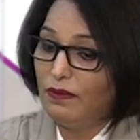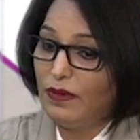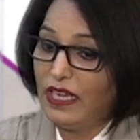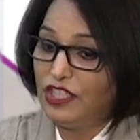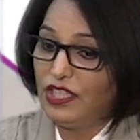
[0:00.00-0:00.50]

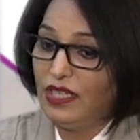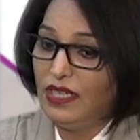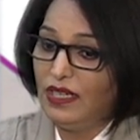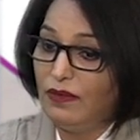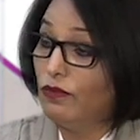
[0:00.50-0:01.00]
And
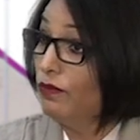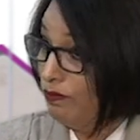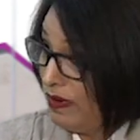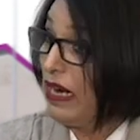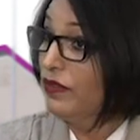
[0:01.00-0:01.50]
she,
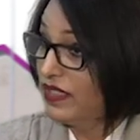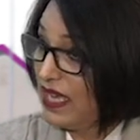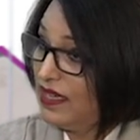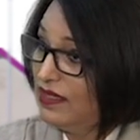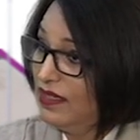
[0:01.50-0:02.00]
brown skin.